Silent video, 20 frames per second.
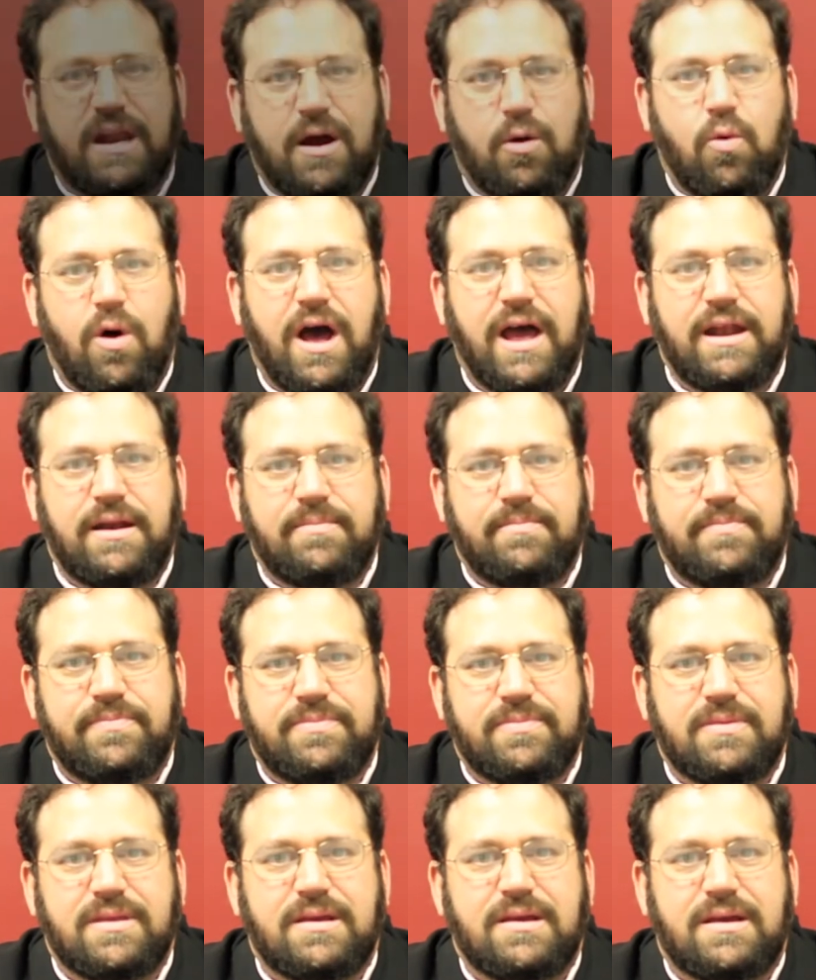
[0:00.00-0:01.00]
know what?
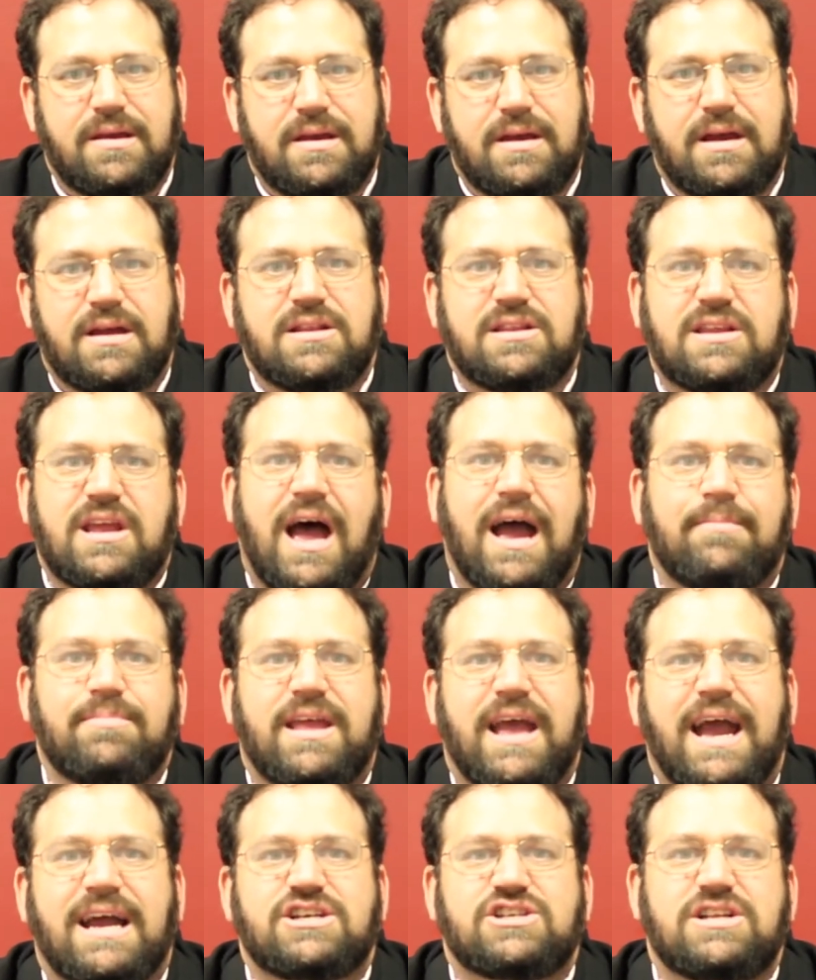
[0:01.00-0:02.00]
Time
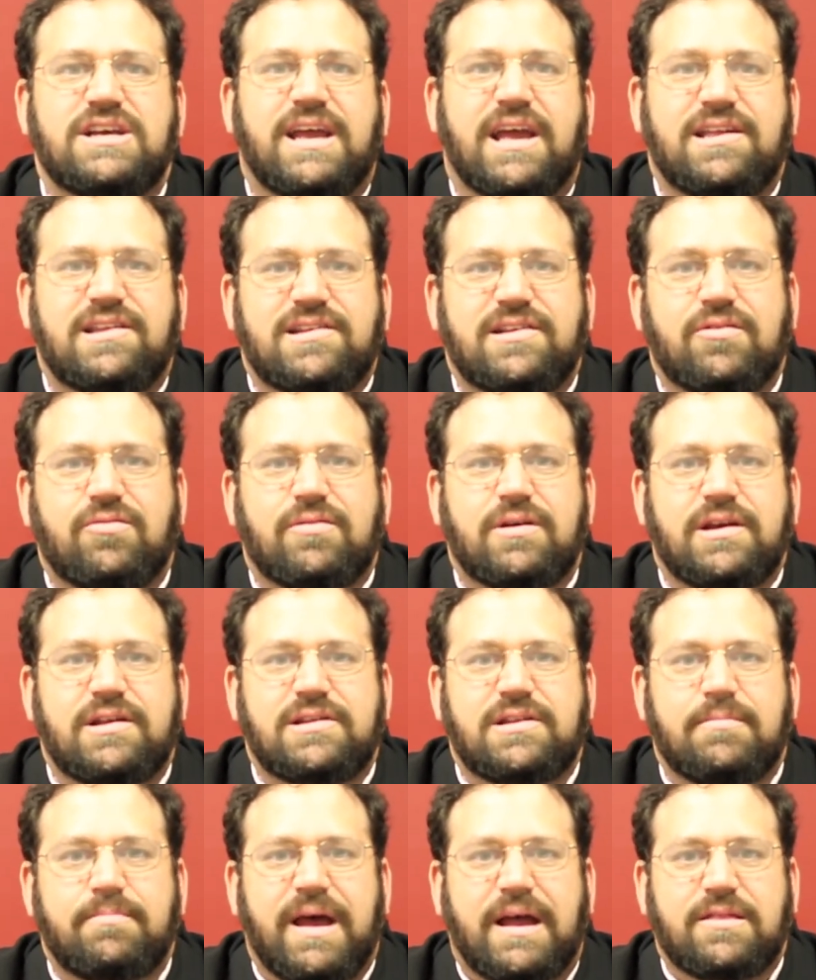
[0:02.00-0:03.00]
to actually get
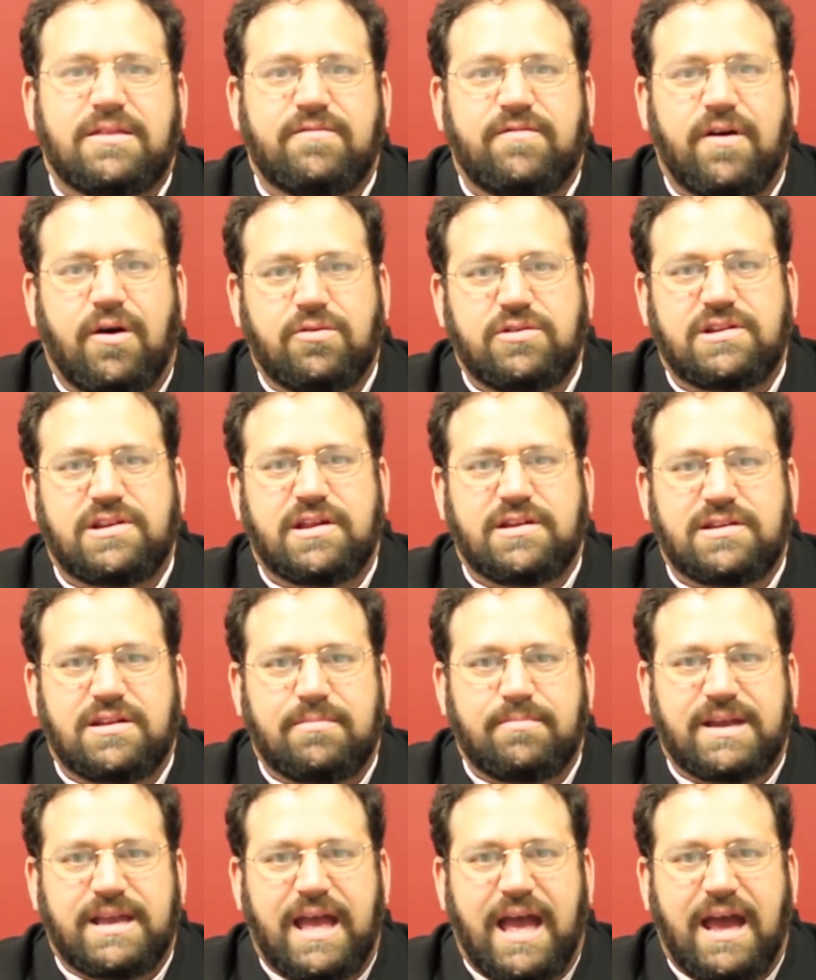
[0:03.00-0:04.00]
serious about the phone
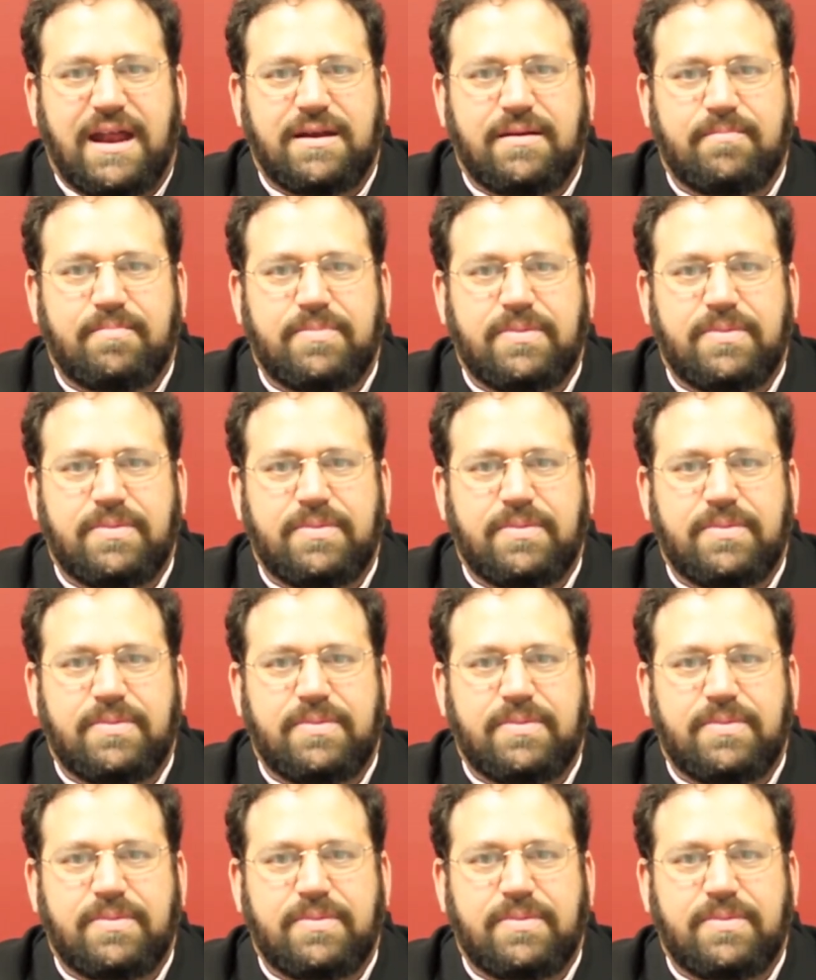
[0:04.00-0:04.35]
system again.